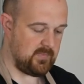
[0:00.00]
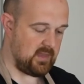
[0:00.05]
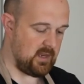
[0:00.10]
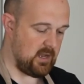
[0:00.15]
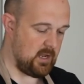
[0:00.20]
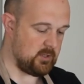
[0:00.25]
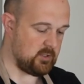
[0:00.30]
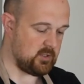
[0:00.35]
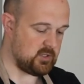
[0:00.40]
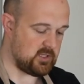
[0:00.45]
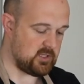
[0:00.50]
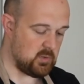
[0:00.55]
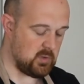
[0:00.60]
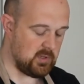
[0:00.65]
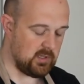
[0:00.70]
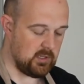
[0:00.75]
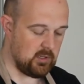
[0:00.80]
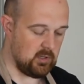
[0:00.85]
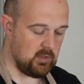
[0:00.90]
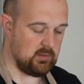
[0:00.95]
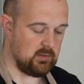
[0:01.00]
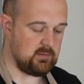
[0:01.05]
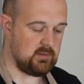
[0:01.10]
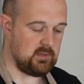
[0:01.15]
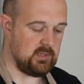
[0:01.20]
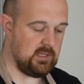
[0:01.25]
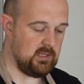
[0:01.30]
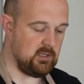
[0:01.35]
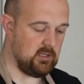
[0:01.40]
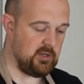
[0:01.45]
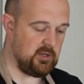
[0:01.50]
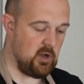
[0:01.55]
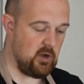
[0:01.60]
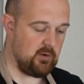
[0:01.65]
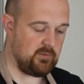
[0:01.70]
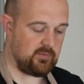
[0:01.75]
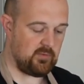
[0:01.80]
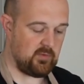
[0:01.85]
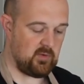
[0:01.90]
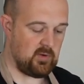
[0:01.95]
And just do a little and
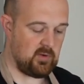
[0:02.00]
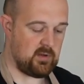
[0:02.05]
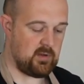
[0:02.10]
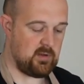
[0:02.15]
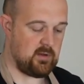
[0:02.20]
often,